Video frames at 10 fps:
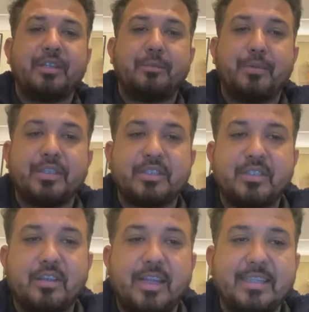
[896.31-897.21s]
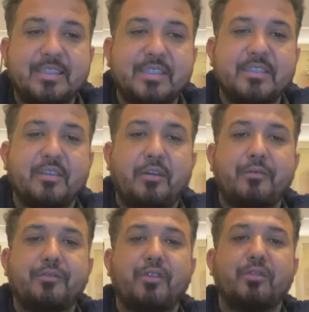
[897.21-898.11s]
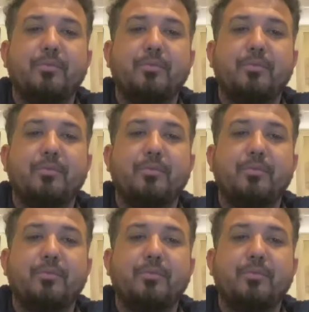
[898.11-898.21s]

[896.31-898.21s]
the personal assets of the